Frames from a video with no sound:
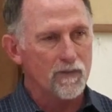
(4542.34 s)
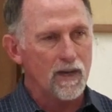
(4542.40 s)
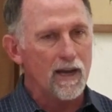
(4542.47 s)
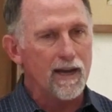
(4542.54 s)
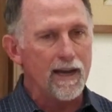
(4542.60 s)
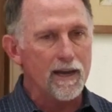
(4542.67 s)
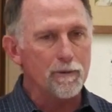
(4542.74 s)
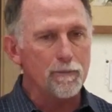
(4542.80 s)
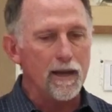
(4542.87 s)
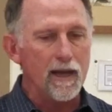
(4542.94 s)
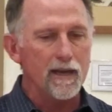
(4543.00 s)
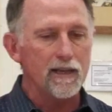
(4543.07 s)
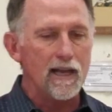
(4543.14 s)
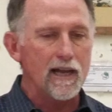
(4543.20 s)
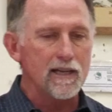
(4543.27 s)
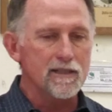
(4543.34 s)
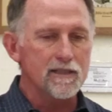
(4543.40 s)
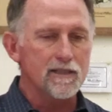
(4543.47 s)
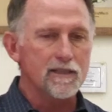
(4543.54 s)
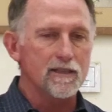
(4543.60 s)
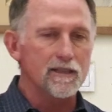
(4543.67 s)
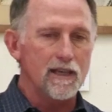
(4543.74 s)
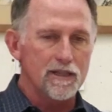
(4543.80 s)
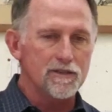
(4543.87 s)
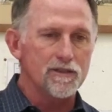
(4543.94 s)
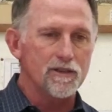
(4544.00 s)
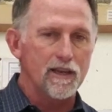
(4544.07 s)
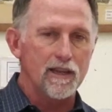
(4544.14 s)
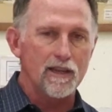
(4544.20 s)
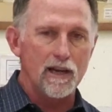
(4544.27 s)
I had a man last
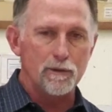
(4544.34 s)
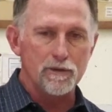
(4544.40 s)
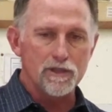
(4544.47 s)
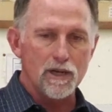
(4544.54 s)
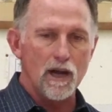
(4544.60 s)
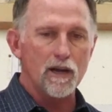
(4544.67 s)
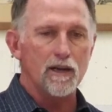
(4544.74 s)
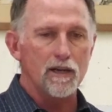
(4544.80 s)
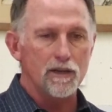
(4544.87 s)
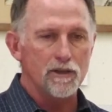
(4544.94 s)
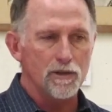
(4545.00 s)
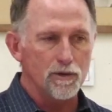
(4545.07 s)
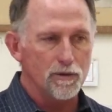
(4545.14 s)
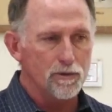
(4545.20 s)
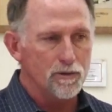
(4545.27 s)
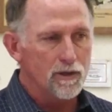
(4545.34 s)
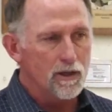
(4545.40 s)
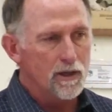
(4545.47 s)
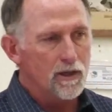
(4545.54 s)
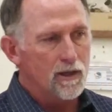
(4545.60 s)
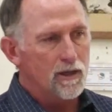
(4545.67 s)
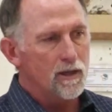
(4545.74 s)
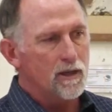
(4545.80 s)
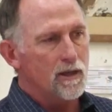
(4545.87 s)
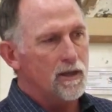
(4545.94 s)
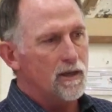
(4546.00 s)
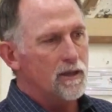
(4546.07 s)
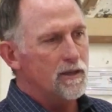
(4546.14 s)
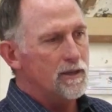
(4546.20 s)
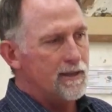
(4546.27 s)
yesterday that I was talking to
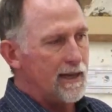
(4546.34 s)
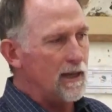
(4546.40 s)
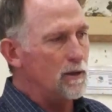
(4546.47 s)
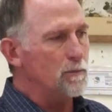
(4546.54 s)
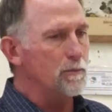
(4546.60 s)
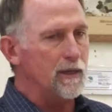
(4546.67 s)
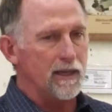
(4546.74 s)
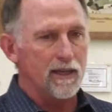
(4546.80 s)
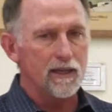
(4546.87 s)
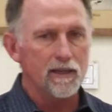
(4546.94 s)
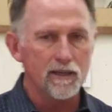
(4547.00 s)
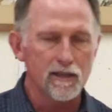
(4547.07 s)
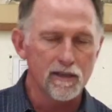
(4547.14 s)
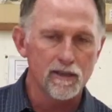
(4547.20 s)
tell me,